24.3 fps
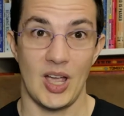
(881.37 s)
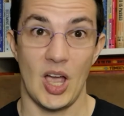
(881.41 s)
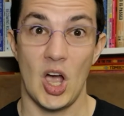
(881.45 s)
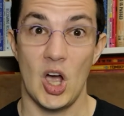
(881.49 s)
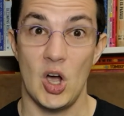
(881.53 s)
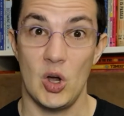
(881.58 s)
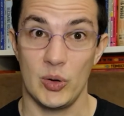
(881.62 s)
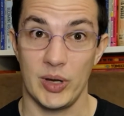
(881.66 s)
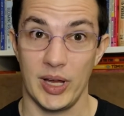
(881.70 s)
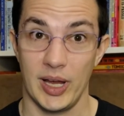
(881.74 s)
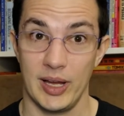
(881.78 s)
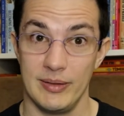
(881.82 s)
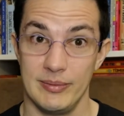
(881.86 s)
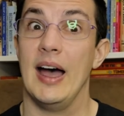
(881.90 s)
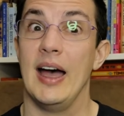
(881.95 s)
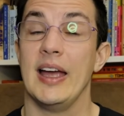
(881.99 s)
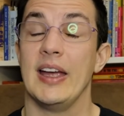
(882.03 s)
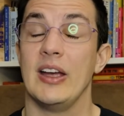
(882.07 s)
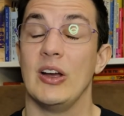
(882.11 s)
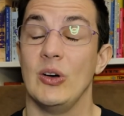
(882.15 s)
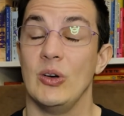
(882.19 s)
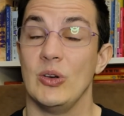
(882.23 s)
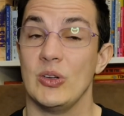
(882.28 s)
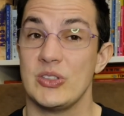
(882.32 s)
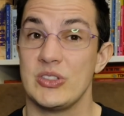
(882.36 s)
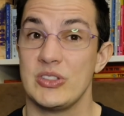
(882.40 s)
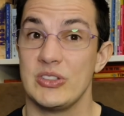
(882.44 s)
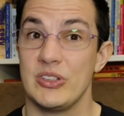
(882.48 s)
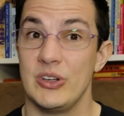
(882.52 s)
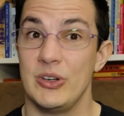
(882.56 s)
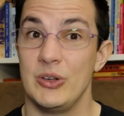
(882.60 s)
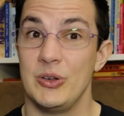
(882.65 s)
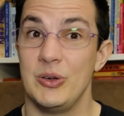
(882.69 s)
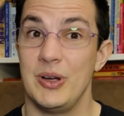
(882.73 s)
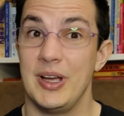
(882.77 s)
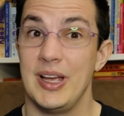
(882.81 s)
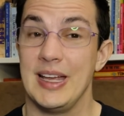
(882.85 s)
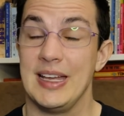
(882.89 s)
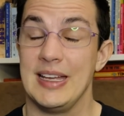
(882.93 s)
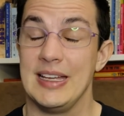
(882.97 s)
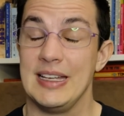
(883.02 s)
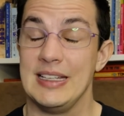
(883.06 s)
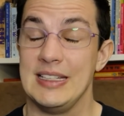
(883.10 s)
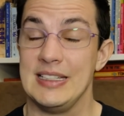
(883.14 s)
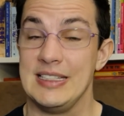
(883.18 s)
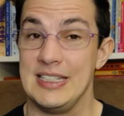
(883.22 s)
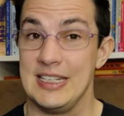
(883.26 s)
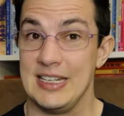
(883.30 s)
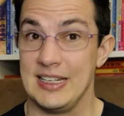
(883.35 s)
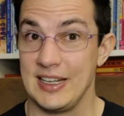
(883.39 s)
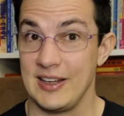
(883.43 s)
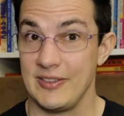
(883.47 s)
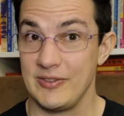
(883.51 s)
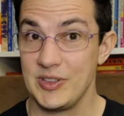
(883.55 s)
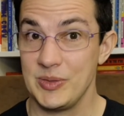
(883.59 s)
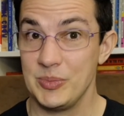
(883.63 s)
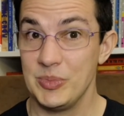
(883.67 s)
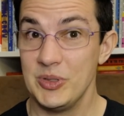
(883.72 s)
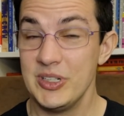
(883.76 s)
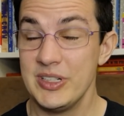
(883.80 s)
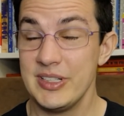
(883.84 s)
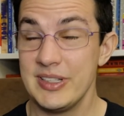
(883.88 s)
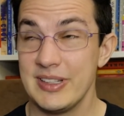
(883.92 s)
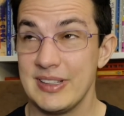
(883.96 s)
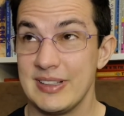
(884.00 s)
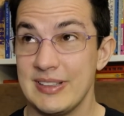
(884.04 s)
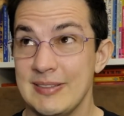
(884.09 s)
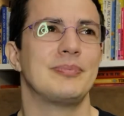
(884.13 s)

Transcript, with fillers: Okay, I also DNF'd a book.